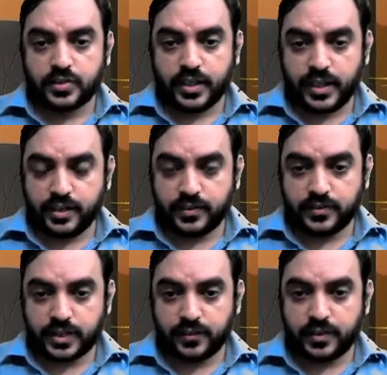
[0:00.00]
8,
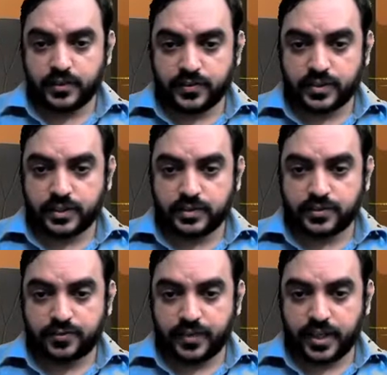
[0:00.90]
7, 6,
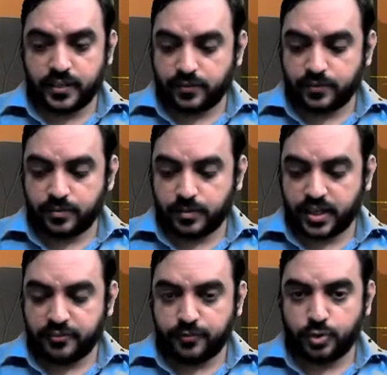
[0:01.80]
5 by
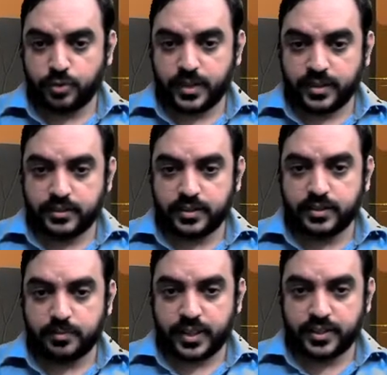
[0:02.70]
4 by 3
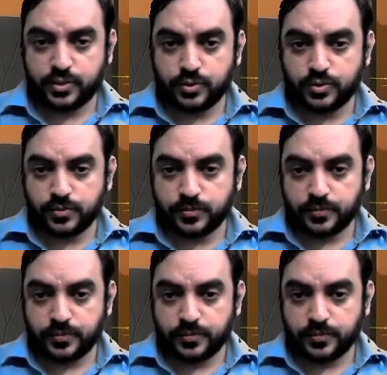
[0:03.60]
by 2.